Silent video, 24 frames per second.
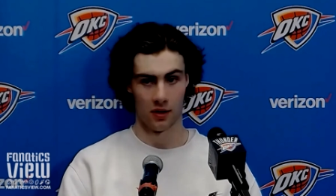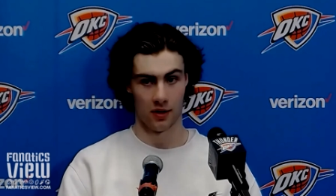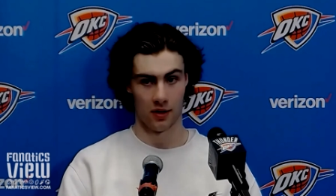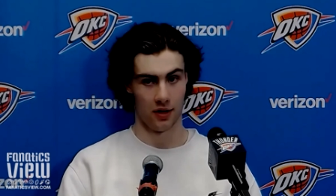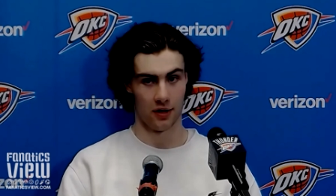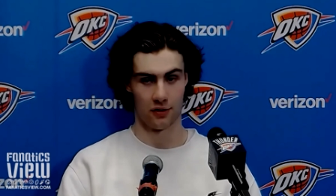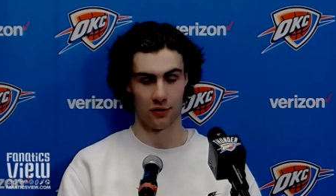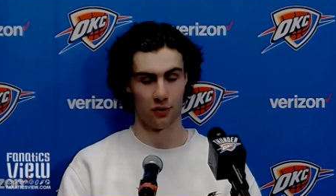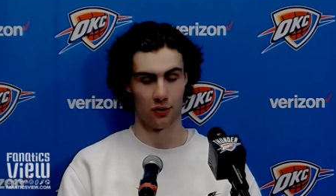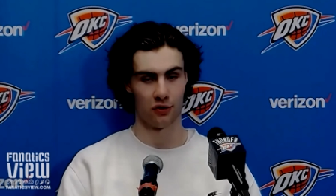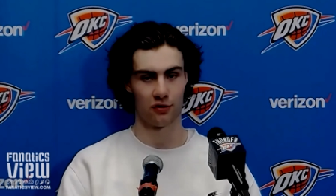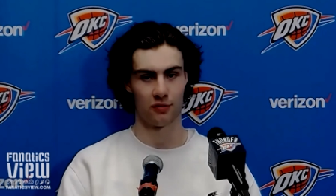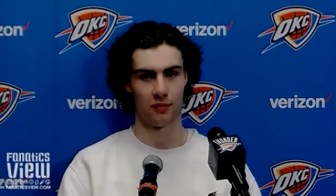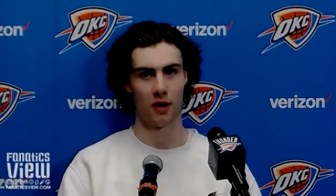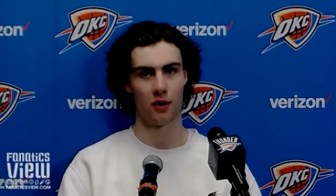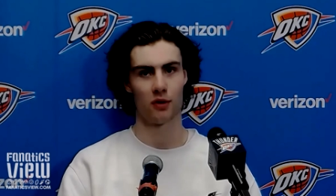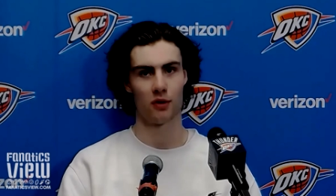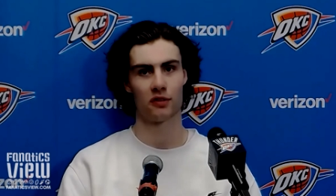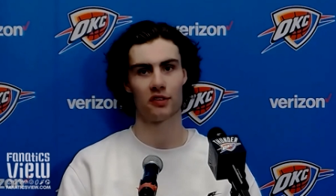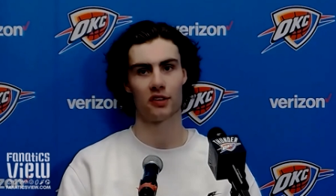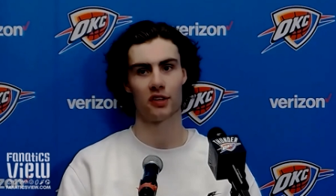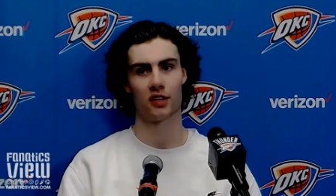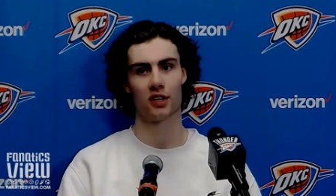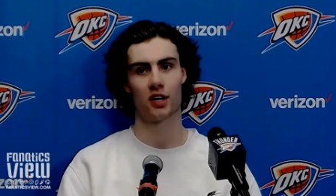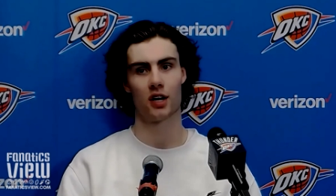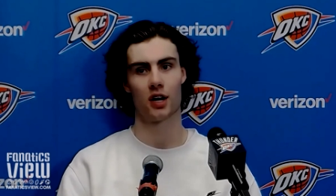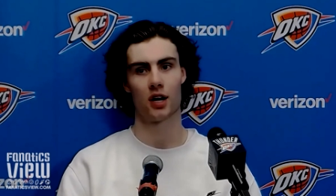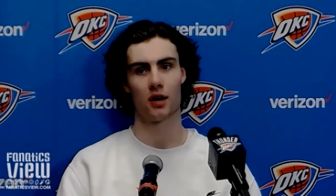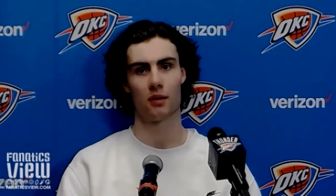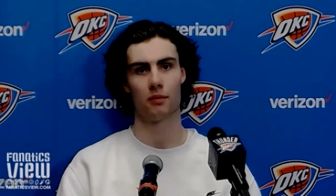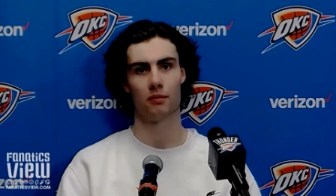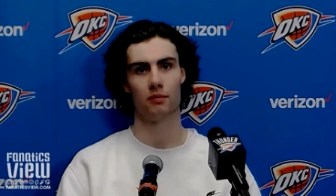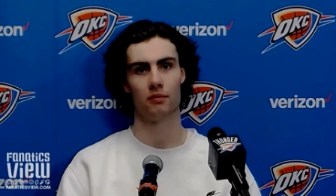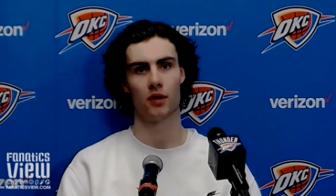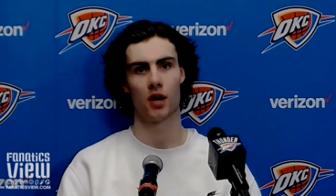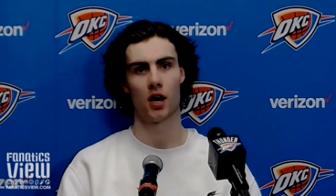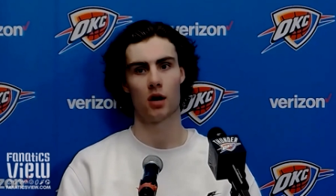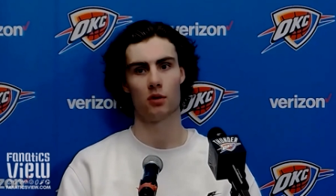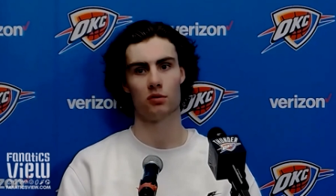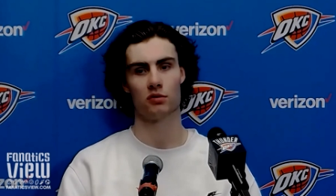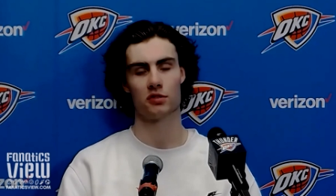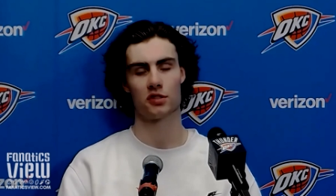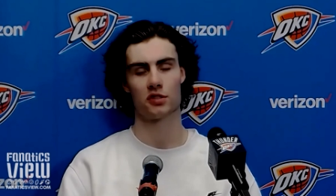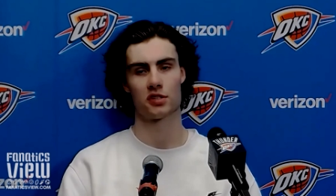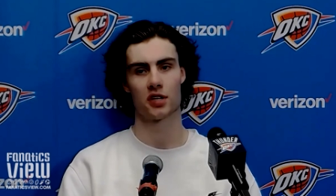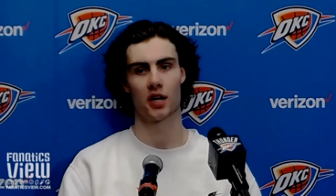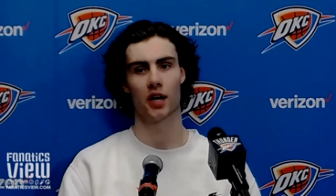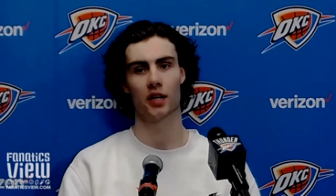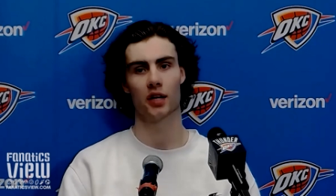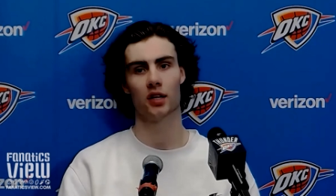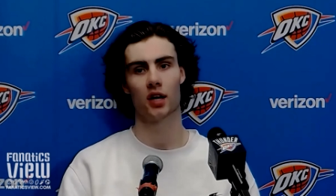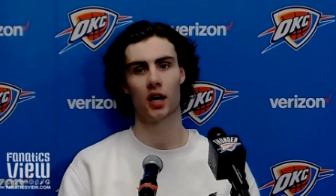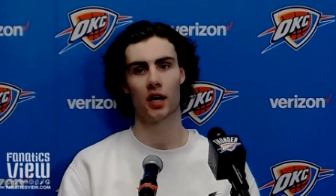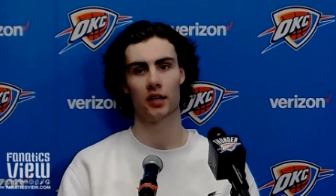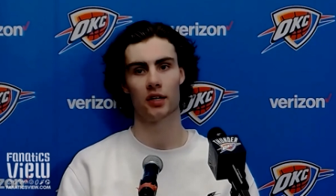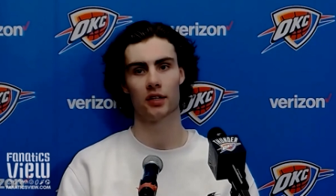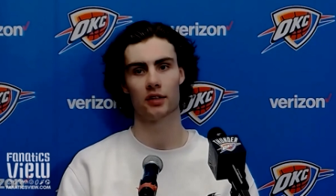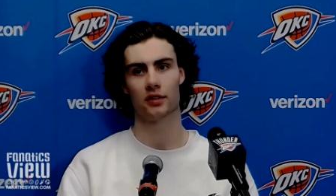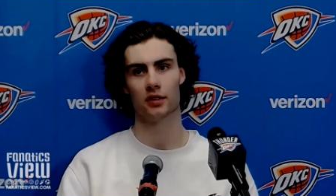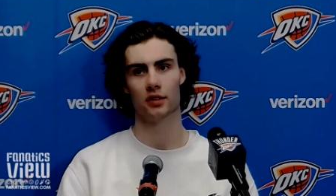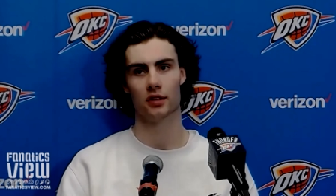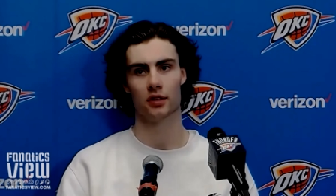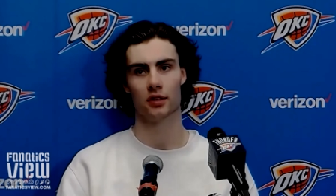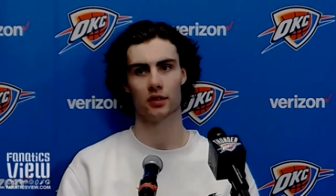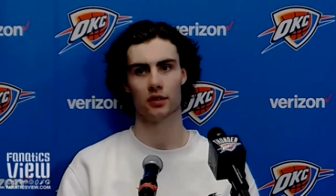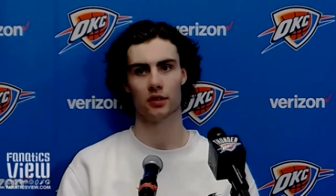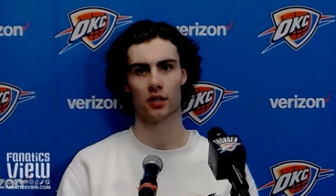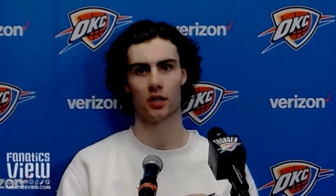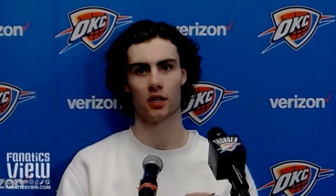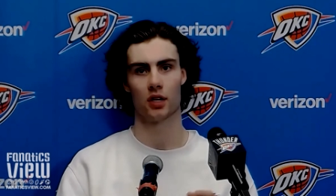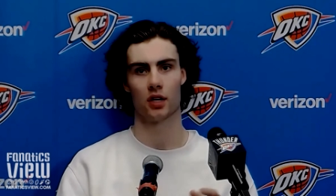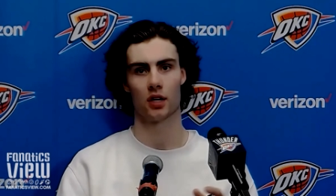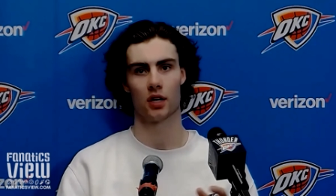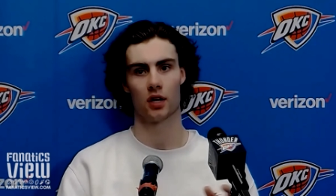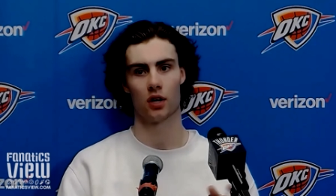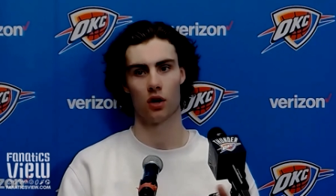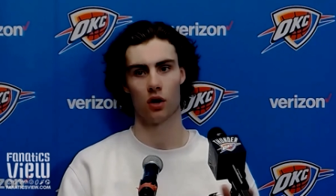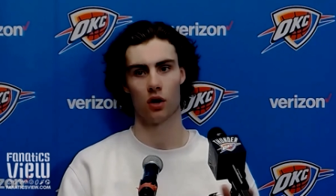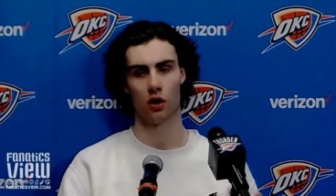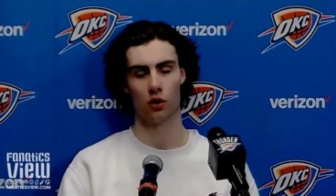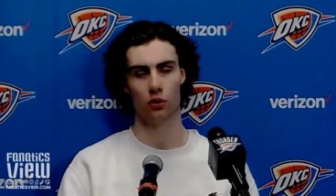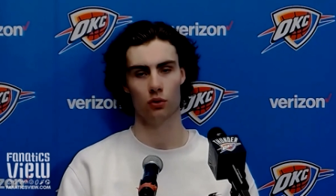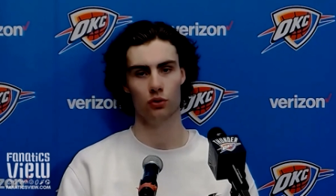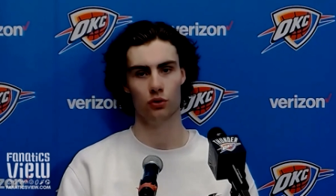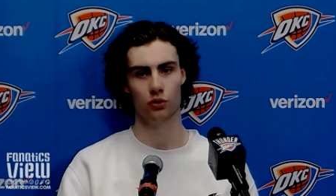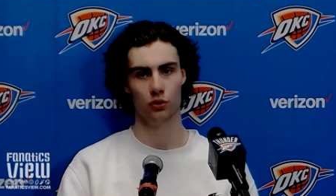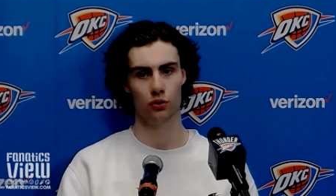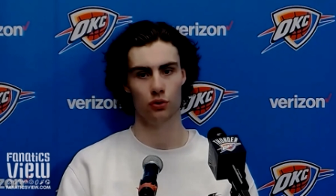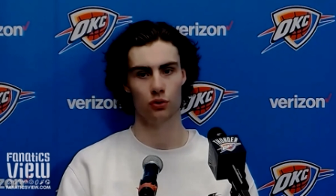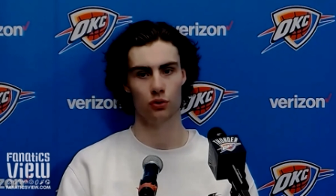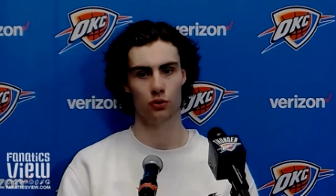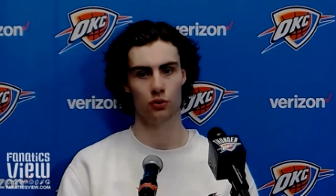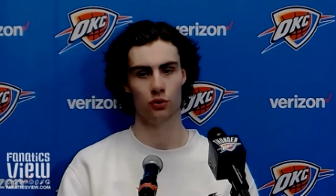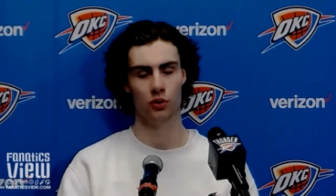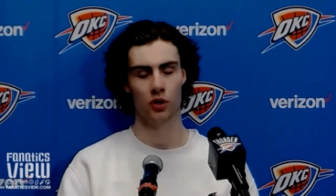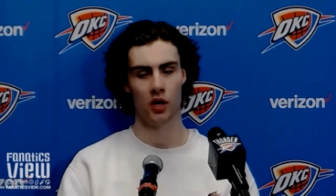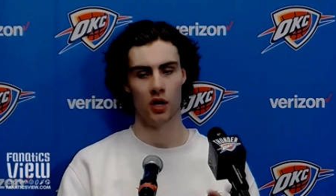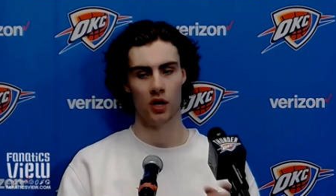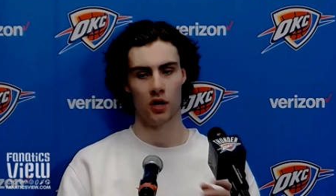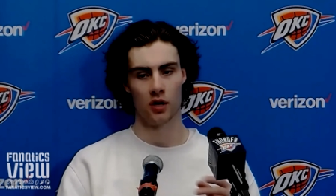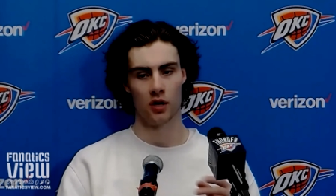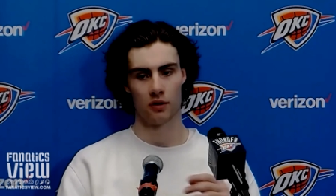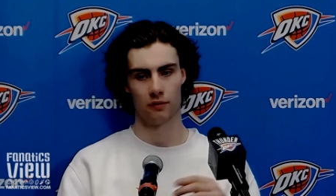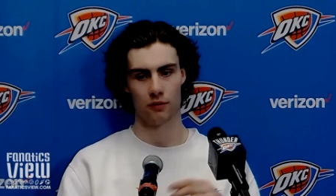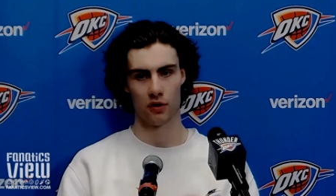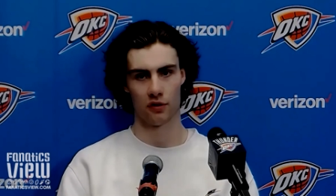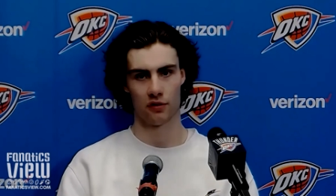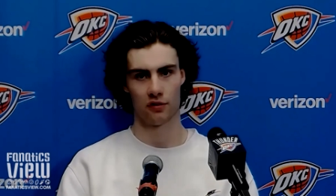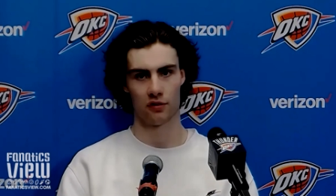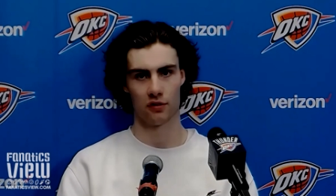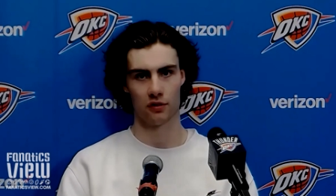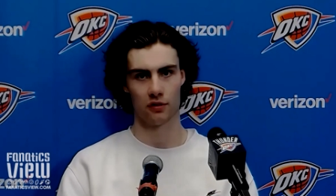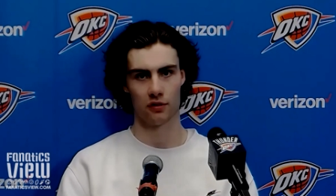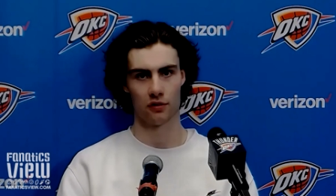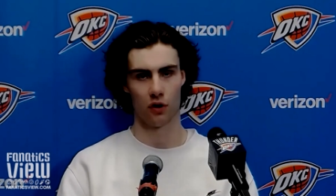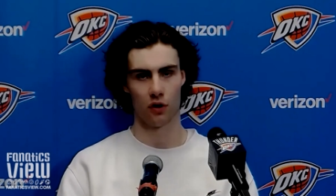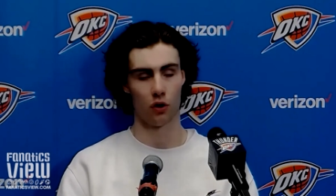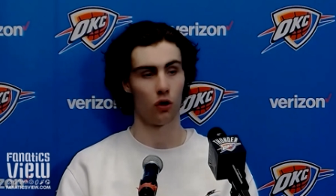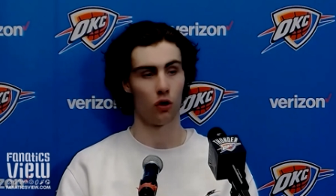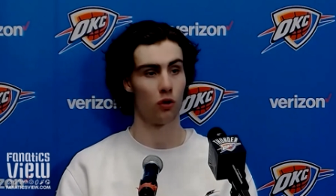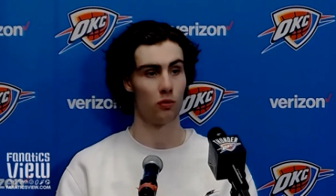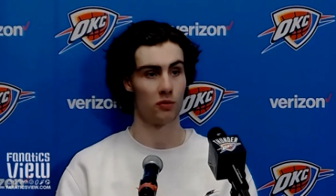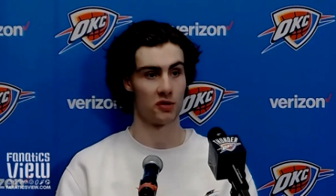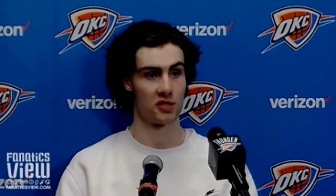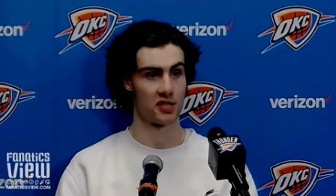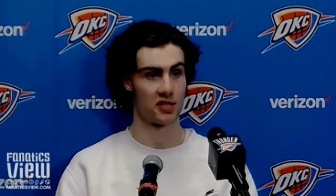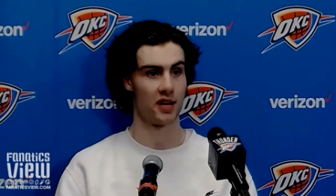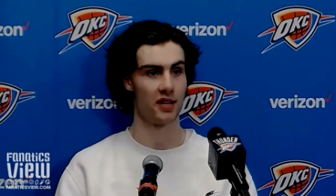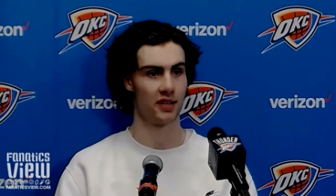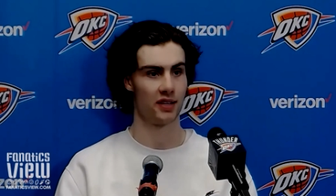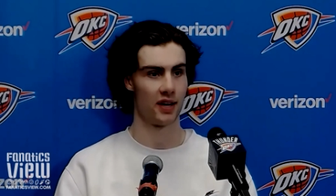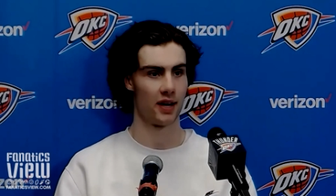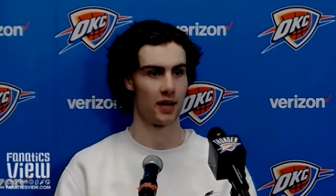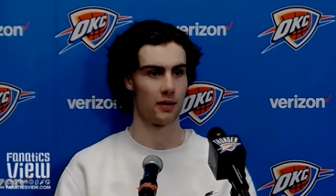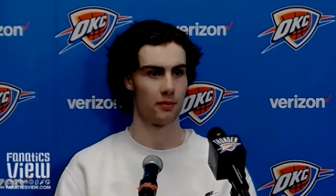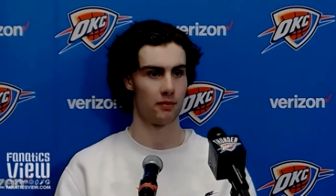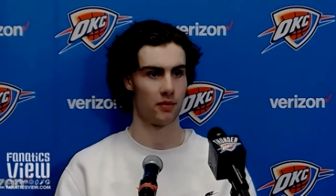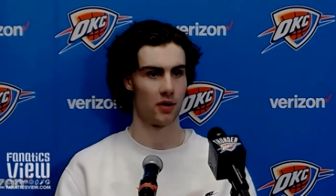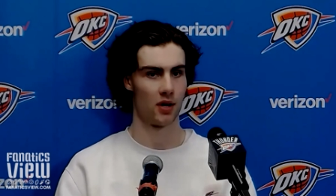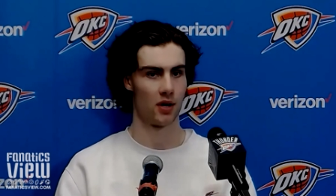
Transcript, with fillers: It's awesome. I was at um I was sideline at the uh, OU versus Oklahoma State game.